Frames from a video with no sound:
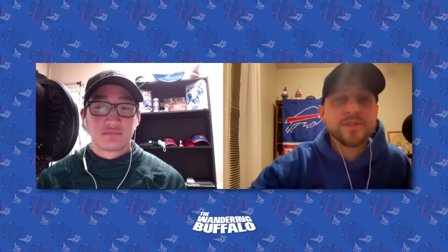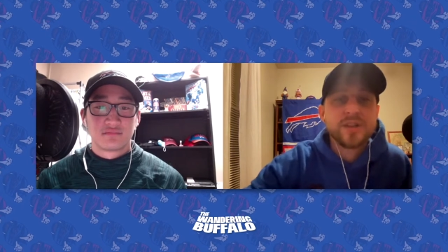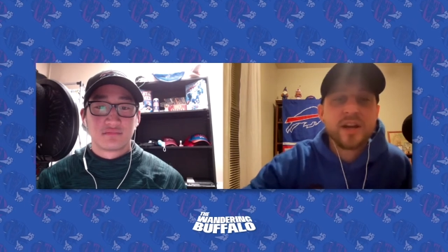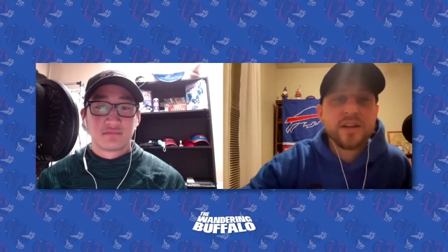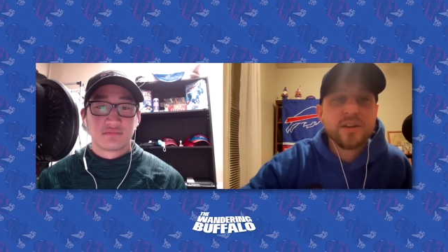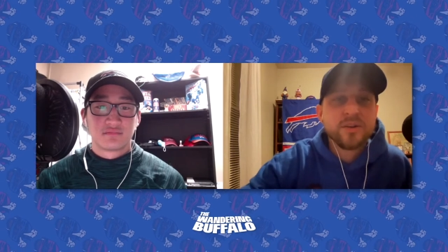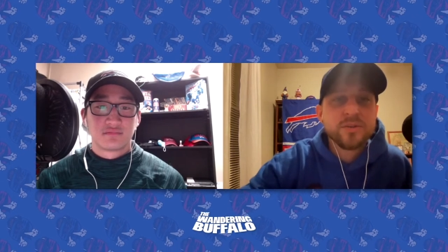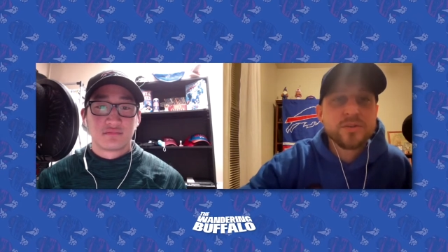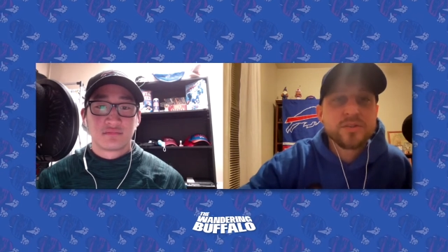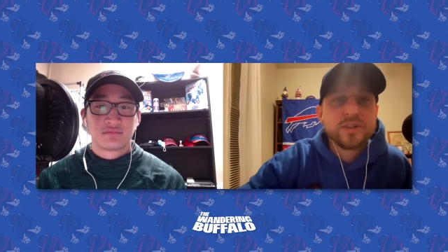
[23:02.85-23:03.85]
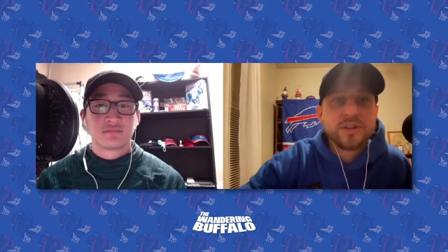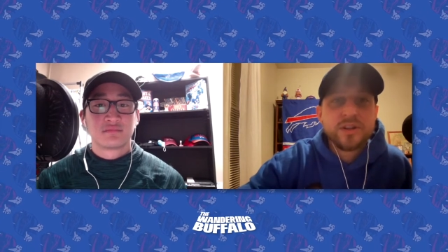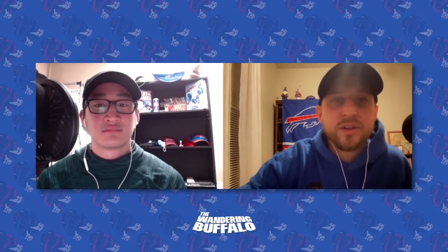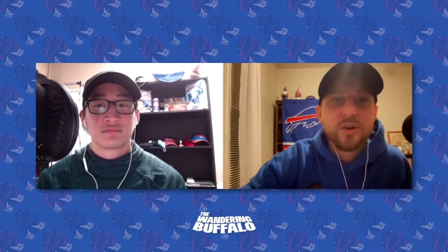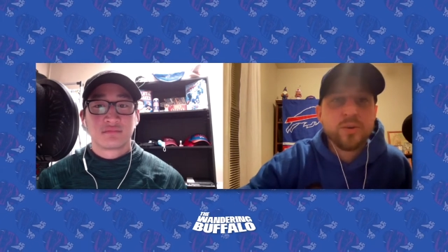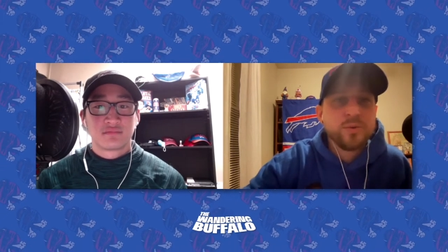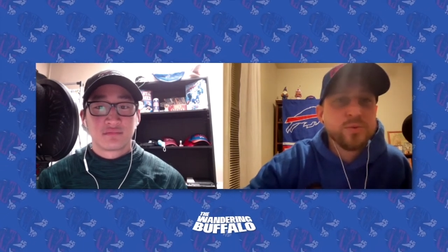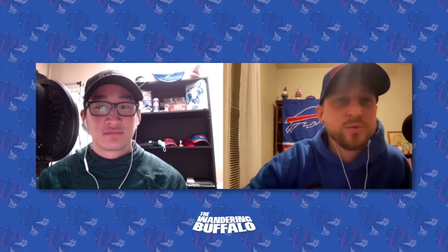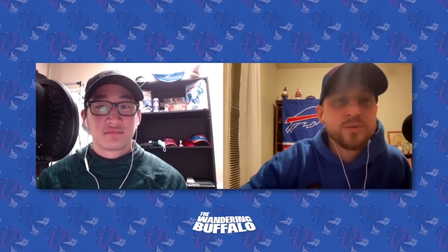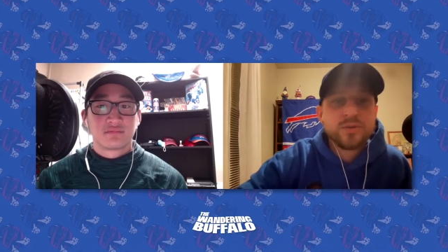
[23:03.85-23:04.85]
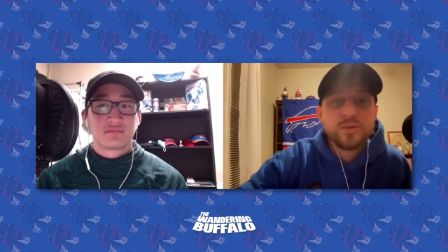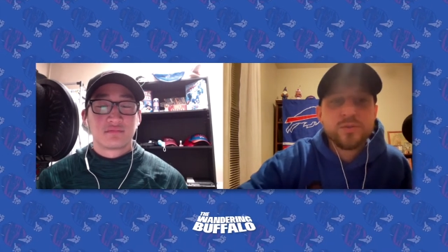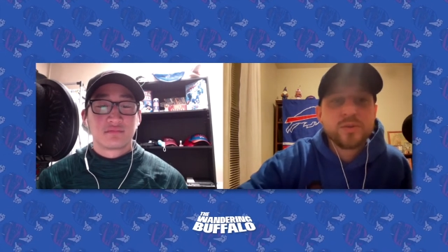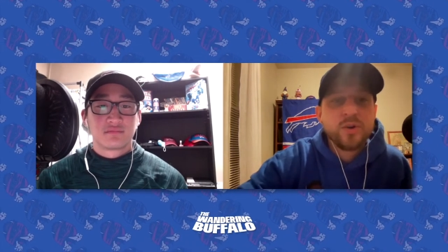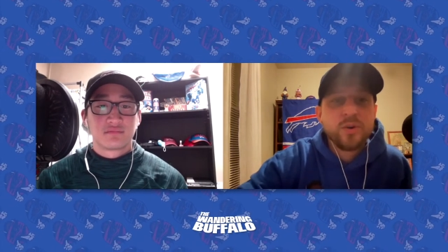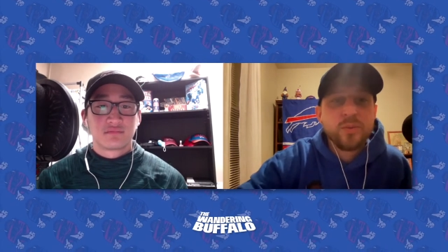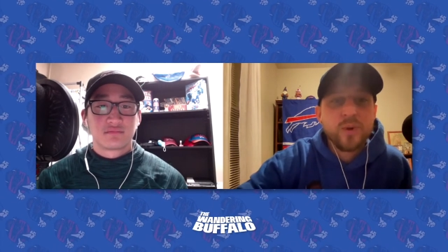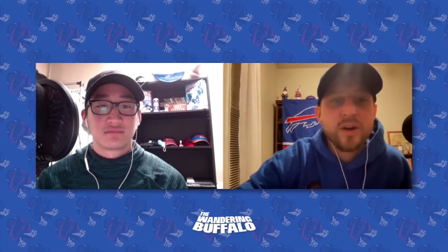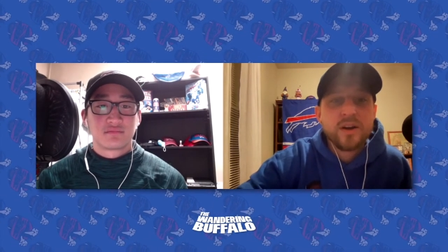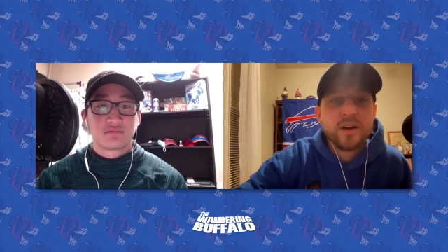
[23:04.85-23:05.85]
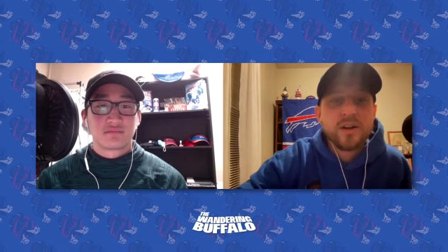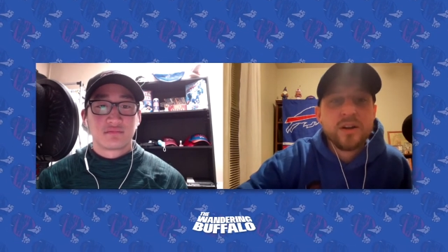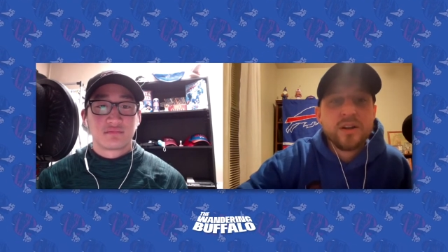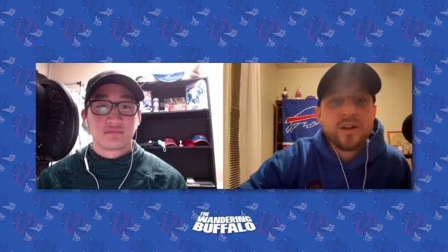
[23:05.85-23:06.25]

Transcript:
Speaker 1: diagnose, you know, who's going where,